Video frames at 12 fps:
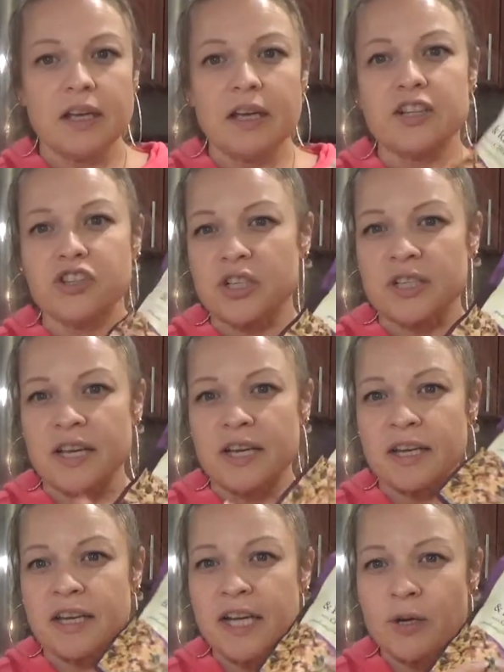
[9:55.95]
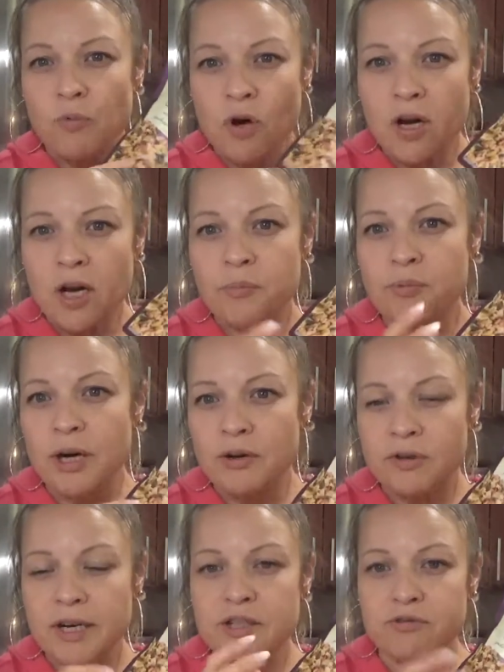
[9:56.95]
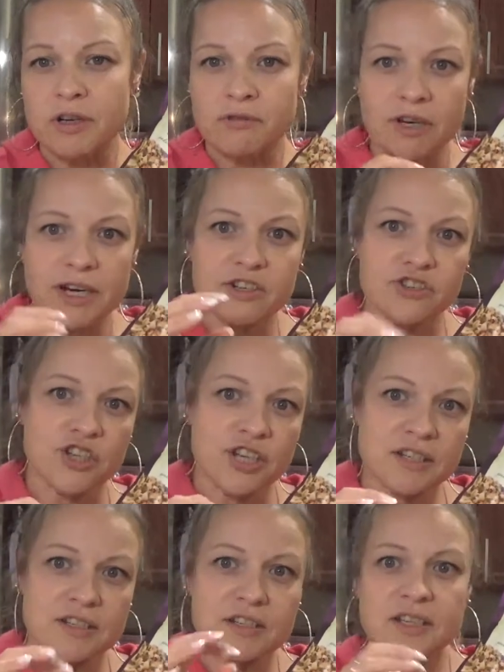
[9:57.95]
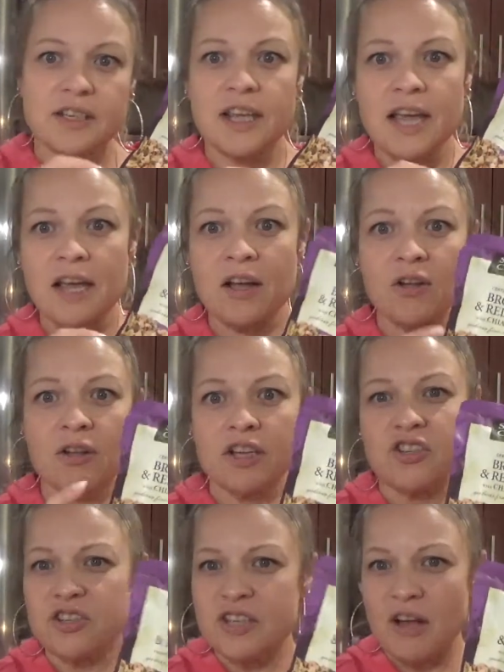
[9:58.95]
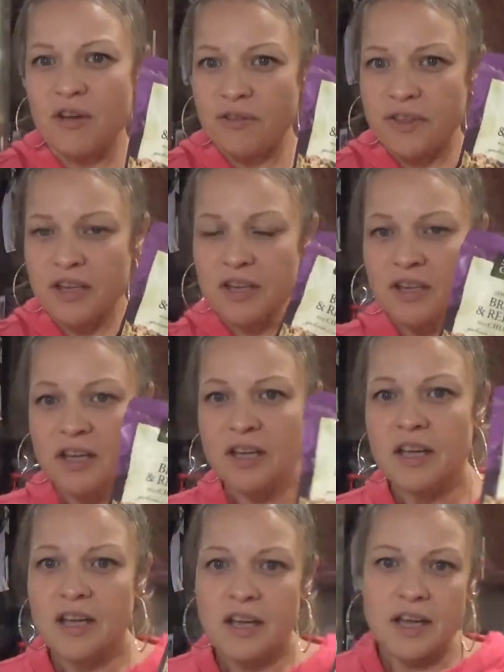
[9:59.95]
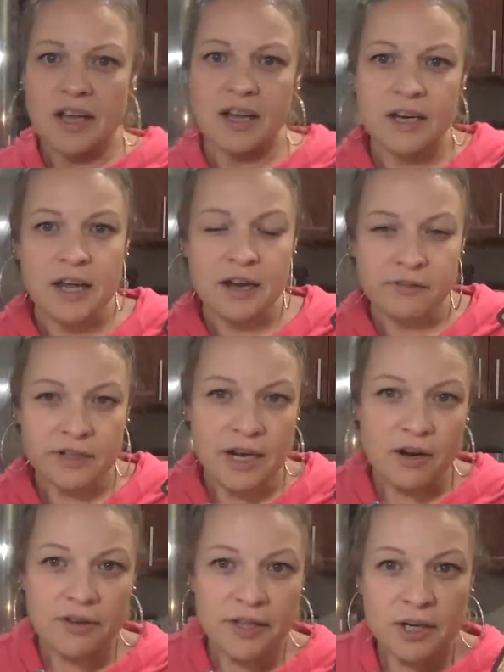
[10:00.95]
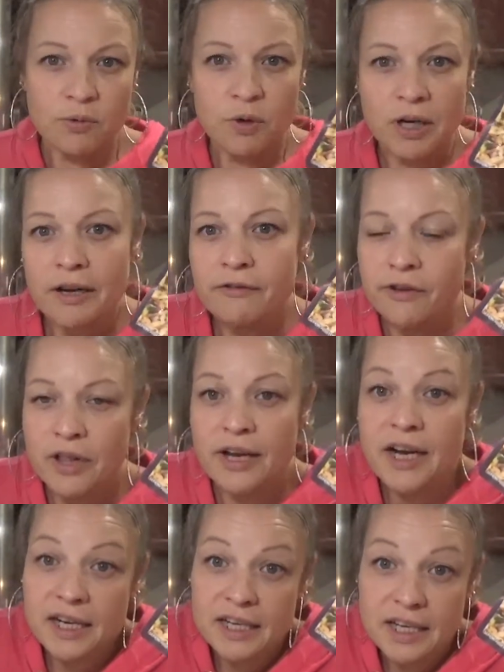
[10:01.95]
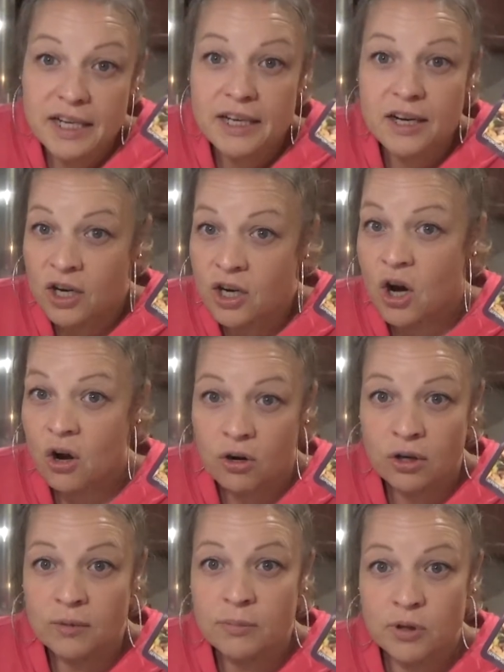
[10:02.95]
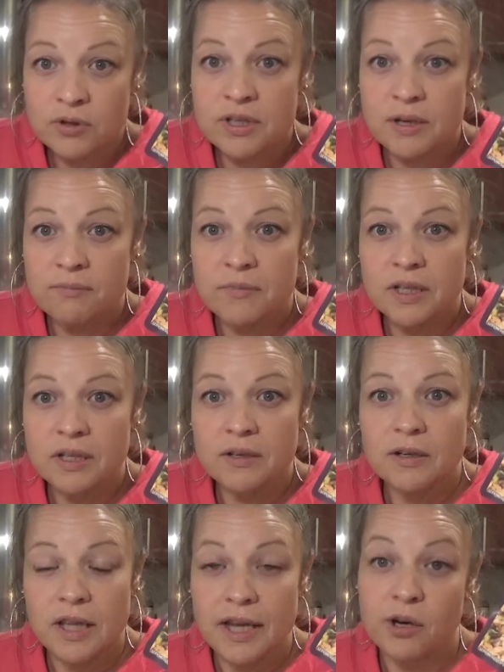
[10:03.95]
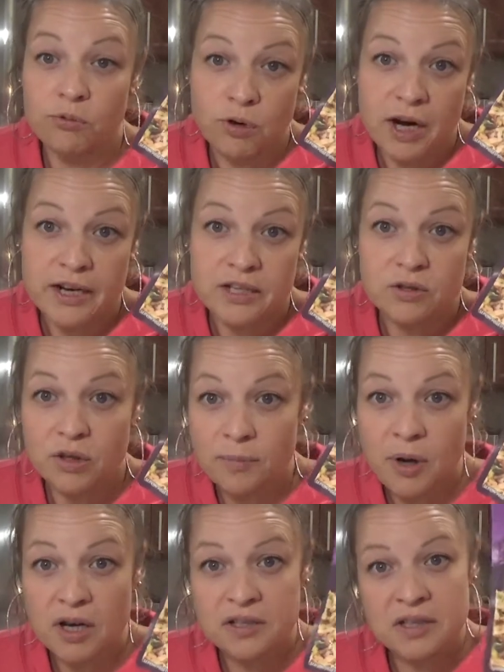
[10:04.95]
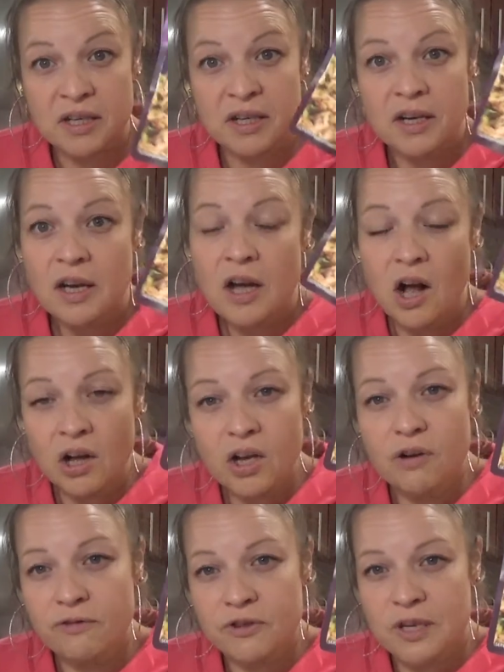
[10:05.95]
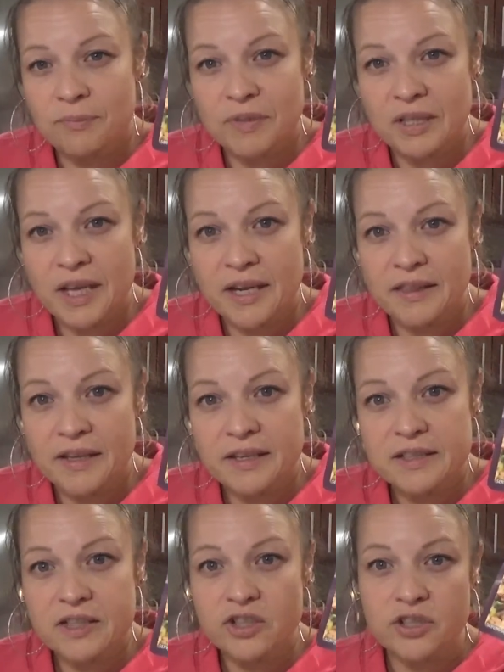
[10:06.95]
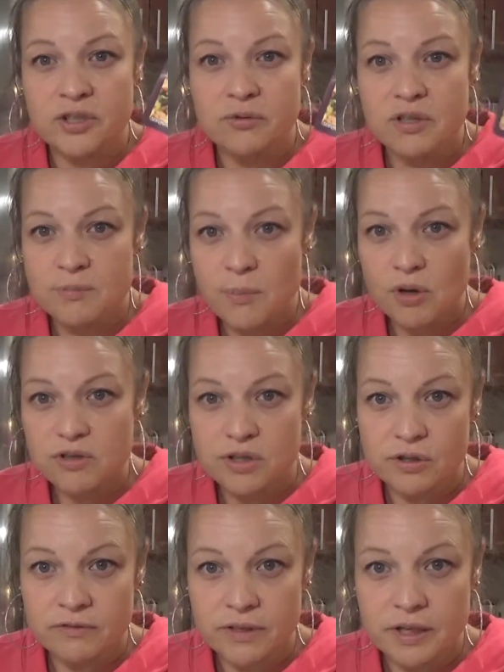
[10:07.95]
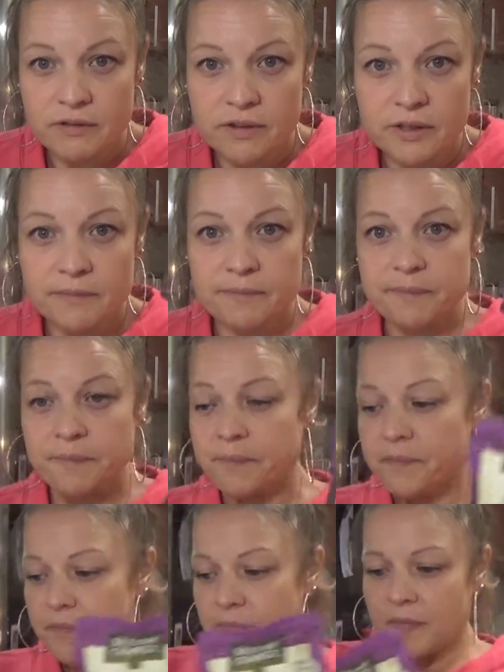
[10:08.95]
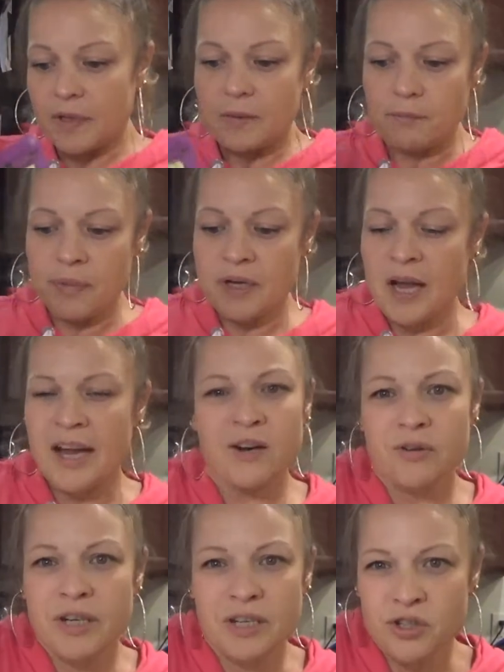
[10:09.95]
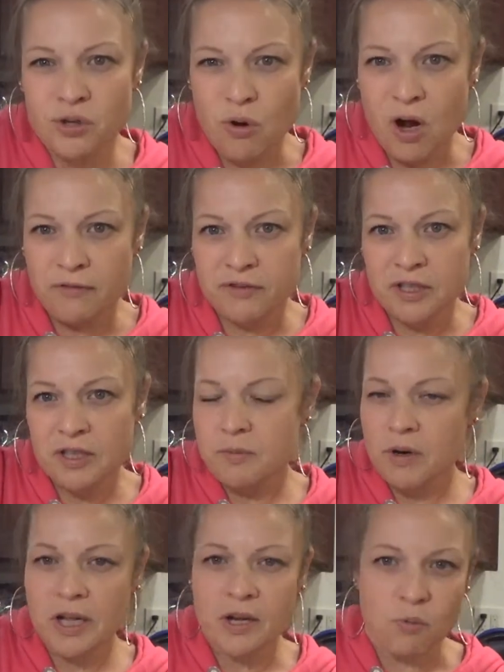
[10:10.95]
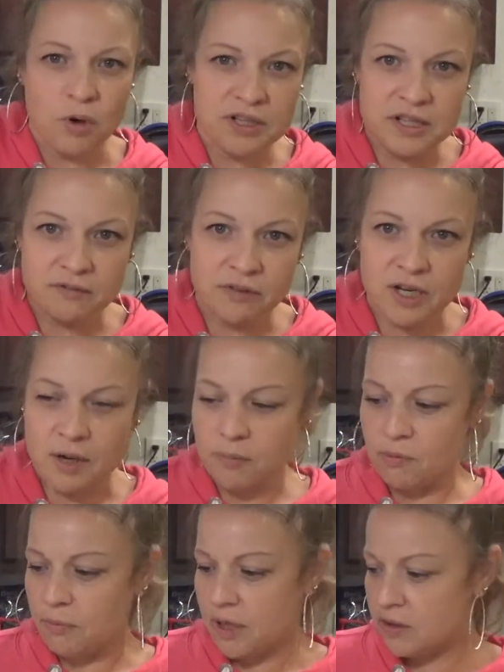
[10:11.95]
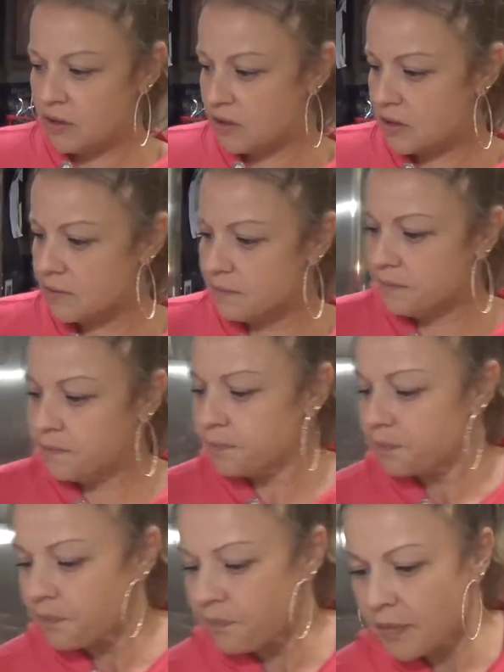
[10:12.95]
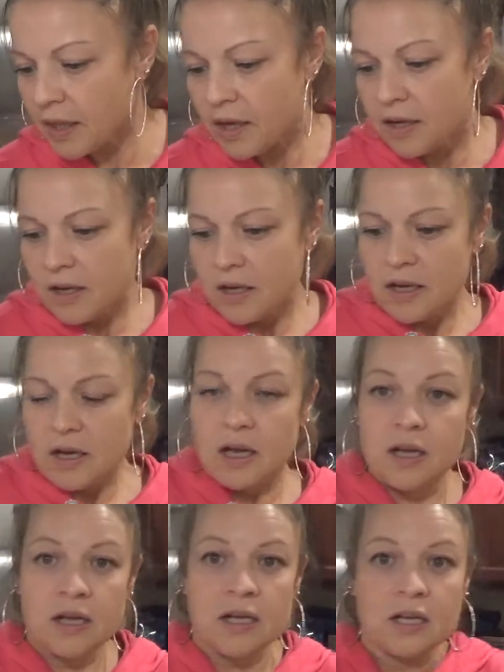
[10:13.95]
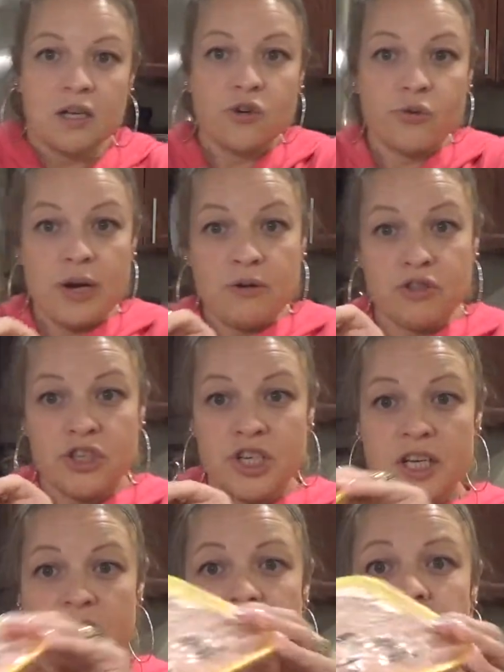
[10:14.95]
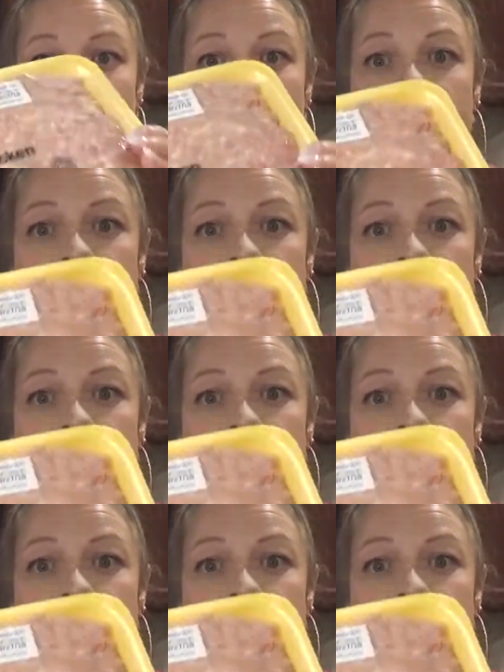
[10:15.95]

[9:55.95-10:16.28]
It's just like quinoa, brown rice, red rice, chia seed, kale. It's just healthy. And every now and then when I feel like I need carb or something, like a rice or a pasta, I'll go for something like this and just do a small serving of it. But I don't eat it too often. It's probably like once every couple months. Ground chicken.